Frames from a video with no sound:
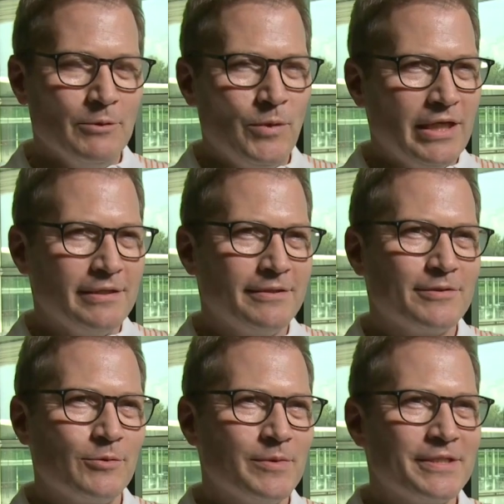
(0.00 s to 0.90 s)
Well, it's
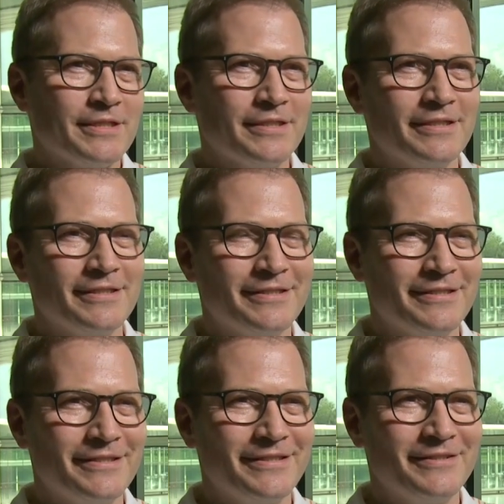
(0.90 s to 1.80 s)
always
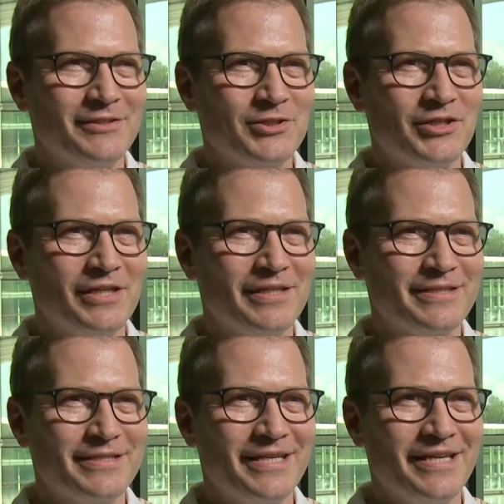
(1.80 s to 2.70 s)
an additional,
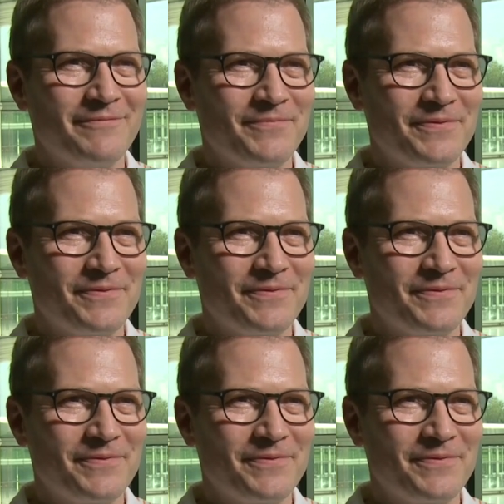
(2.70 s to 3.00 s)
let's say,